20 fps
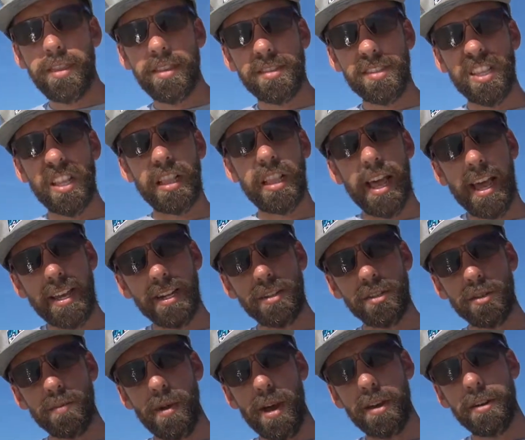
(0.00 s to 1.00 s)
is the
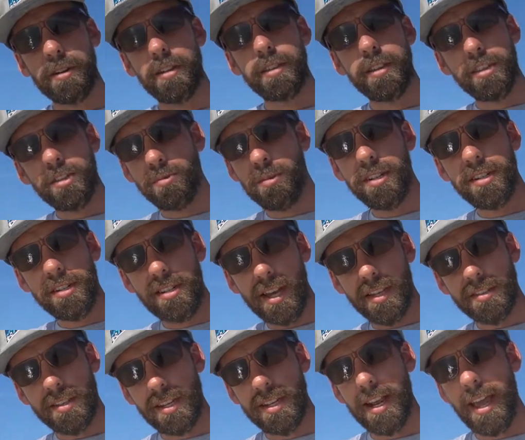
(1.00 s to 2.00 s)
lightest model. This one
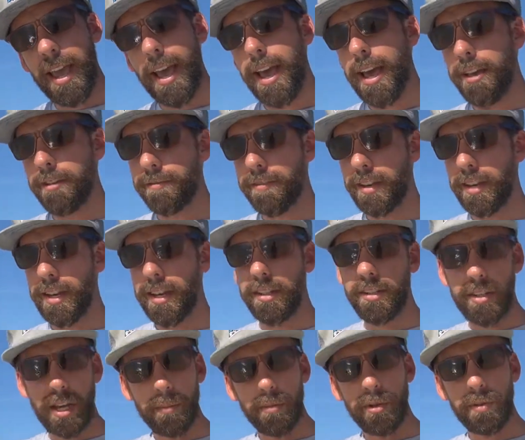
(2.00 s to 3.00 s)
doesn't have a
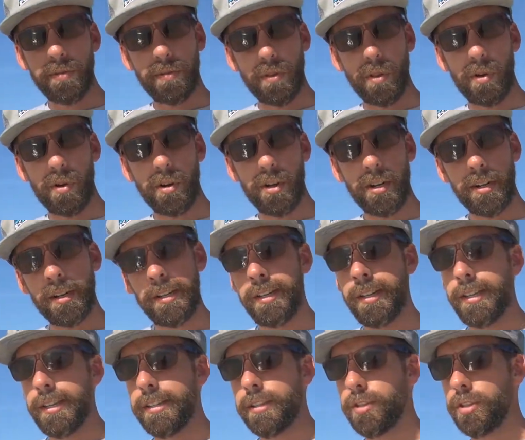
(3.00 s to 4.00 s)
double floor,
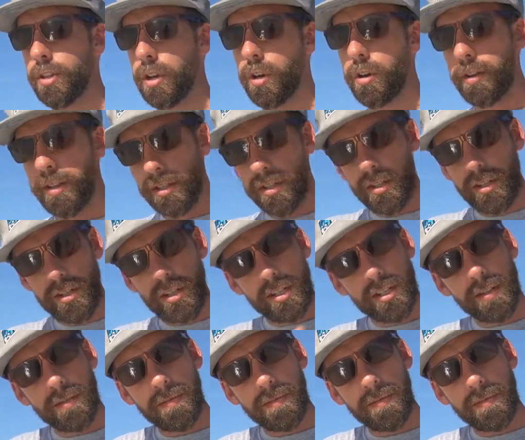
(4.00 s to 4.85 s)
so it's just a